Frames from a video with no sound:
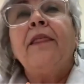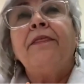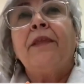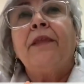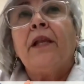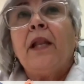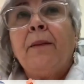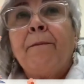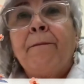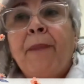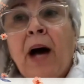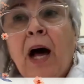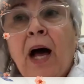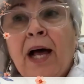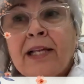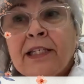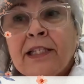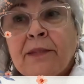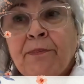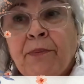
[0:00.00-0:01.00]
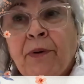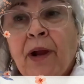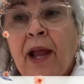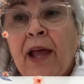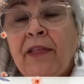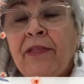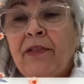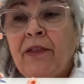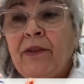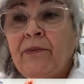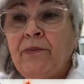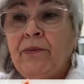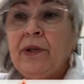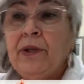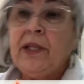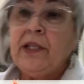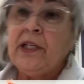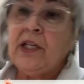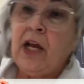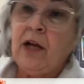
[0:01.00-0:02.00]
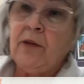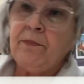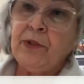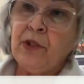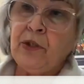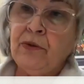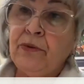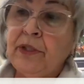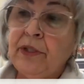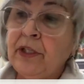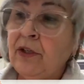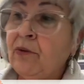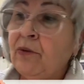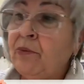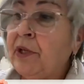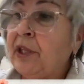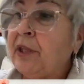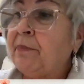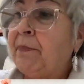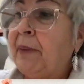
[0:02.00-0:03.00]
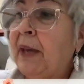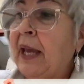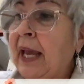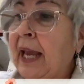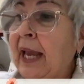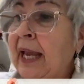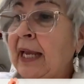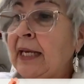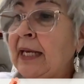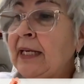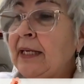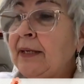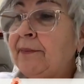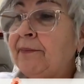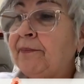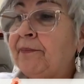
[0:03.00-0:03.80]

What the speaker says: The Lamaze breath, which helps you deal with pain.